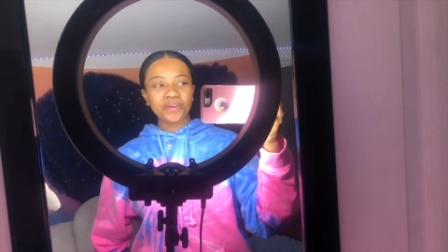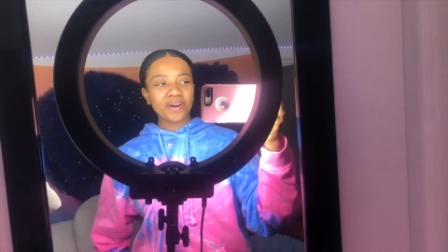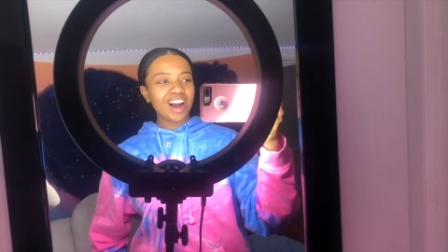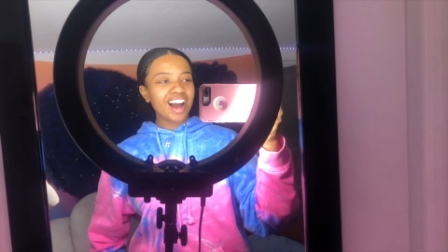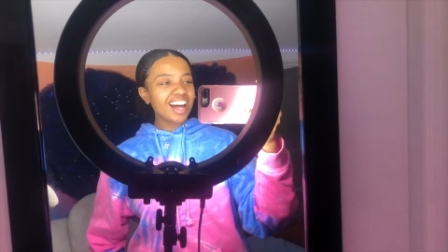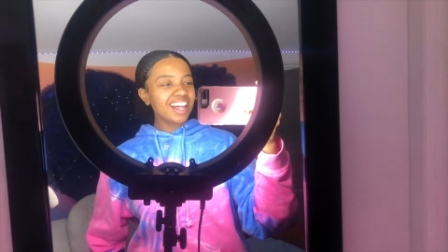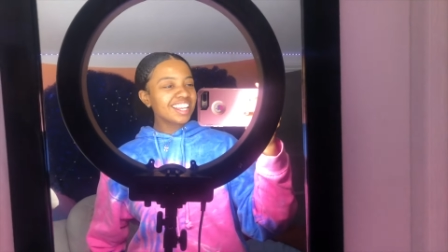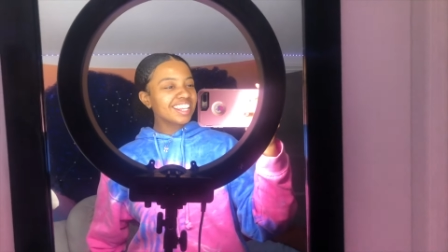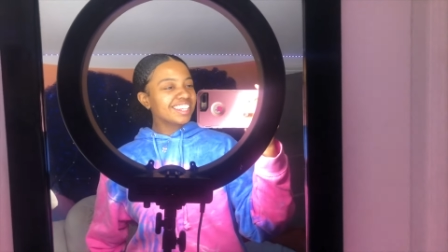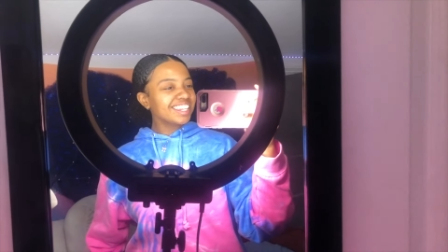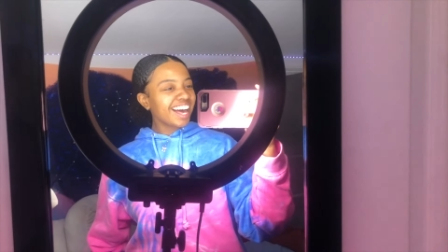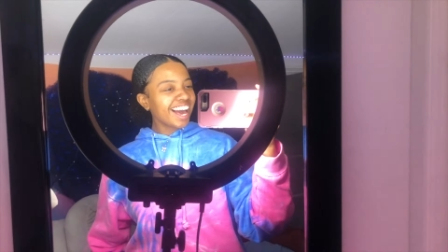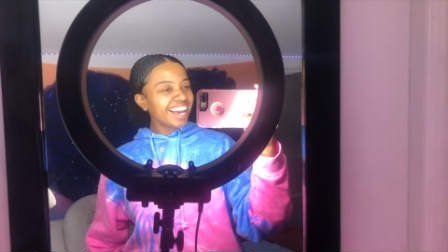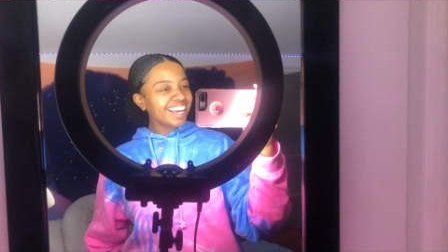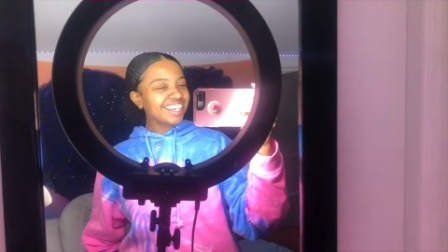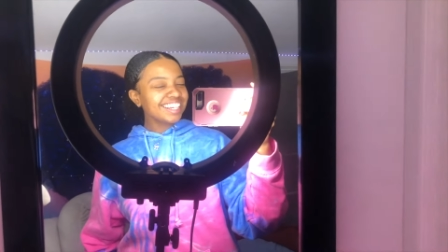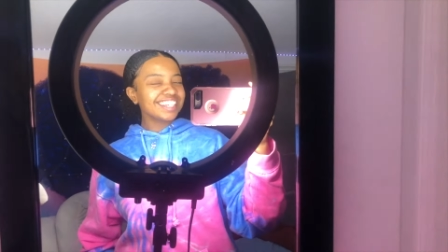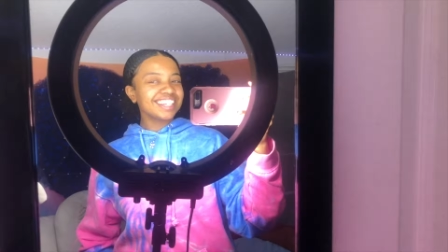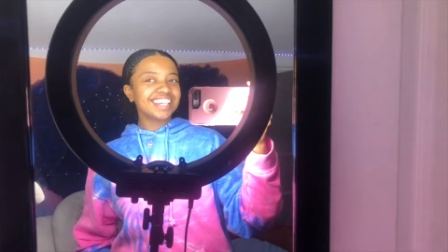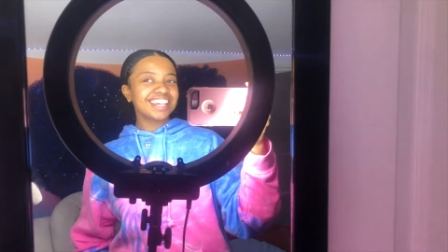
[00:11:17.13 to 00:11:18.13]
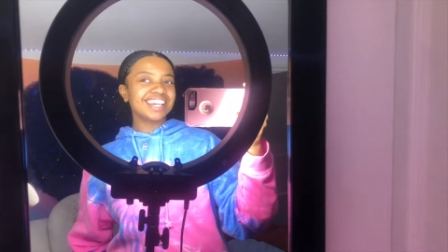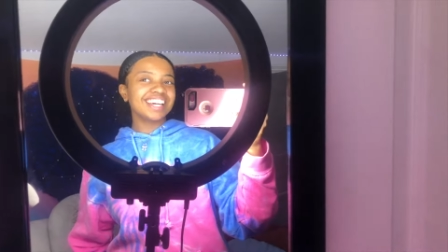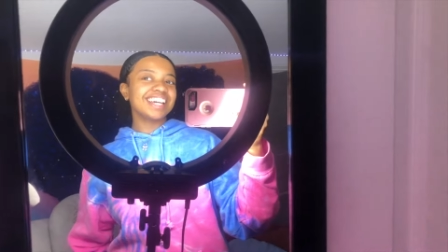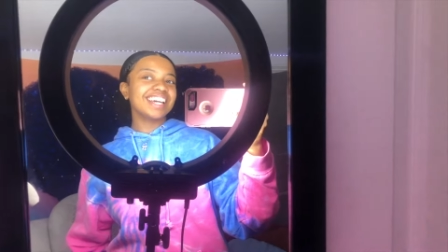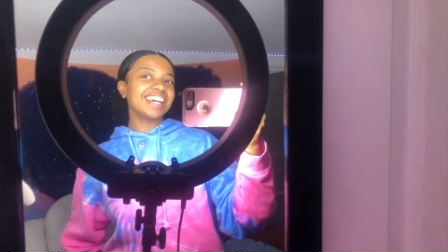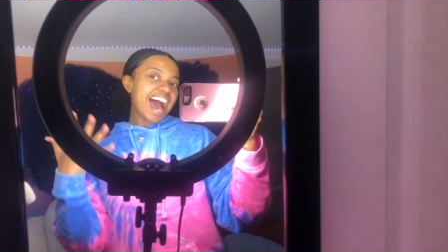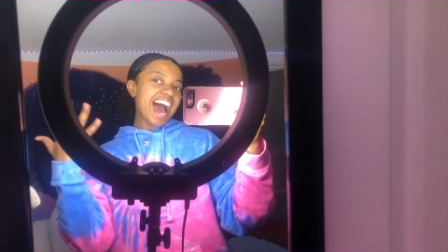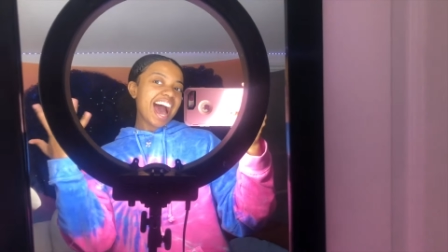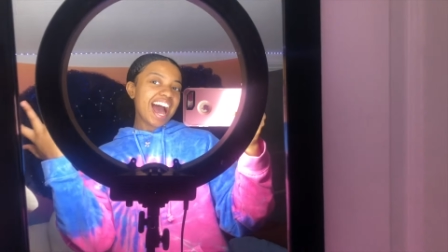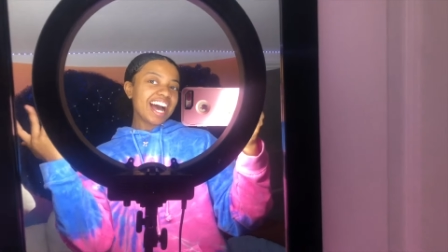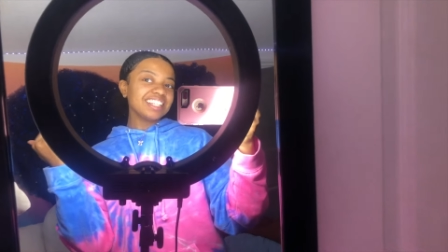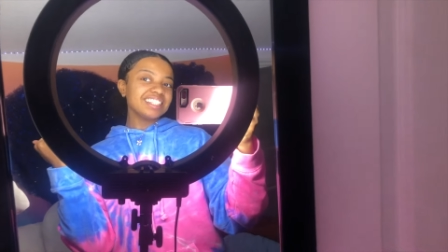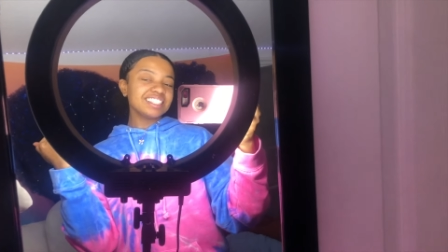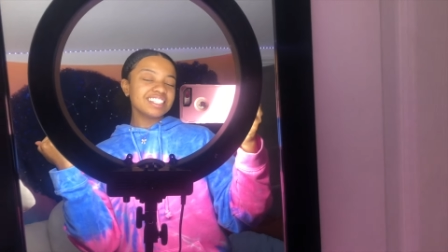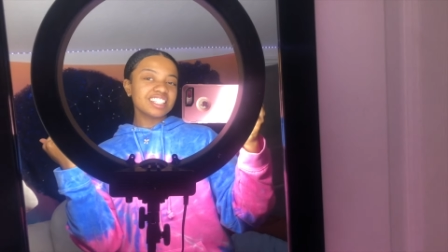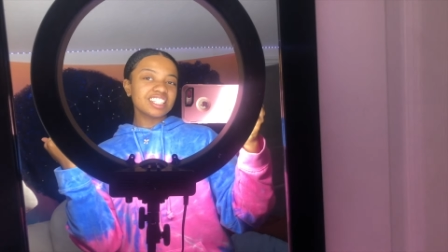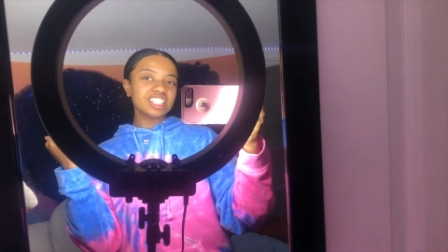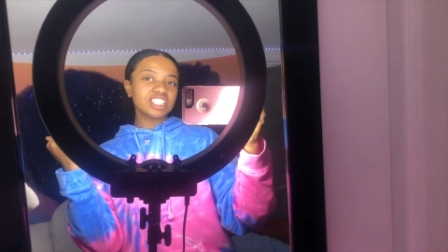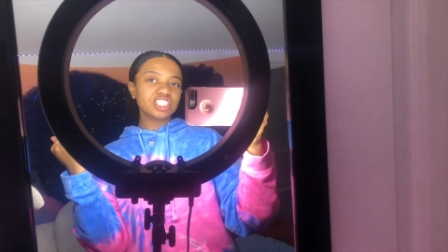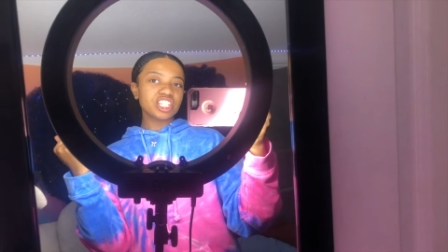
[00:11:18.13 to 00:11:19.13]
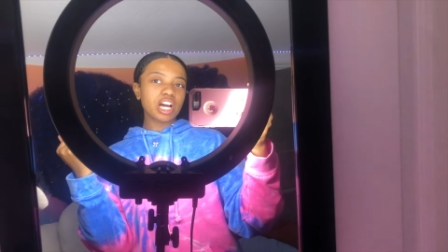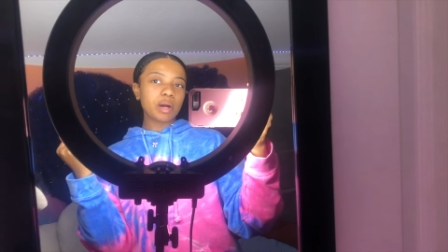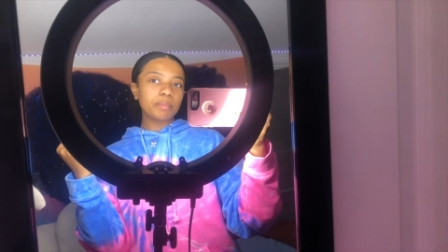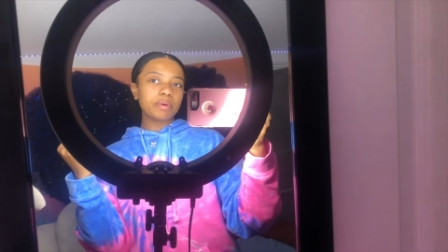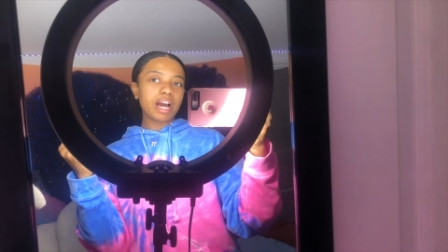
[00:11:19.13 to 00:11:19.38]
I like it. I did a good job,